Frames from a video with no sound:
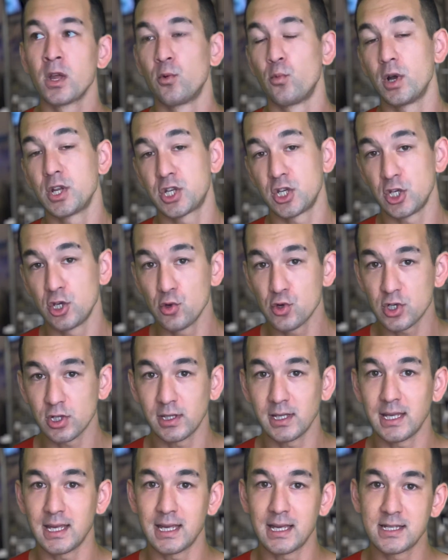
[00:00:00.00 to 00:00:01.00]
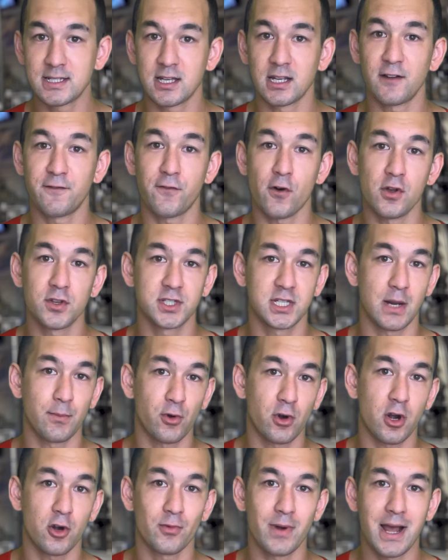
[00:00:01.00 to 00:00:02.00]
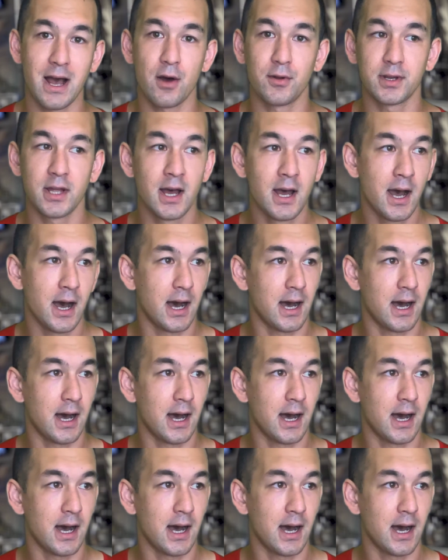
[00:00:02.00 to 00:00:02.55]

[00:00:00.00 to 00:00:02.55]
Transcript: which usually is going to fall somewhere around,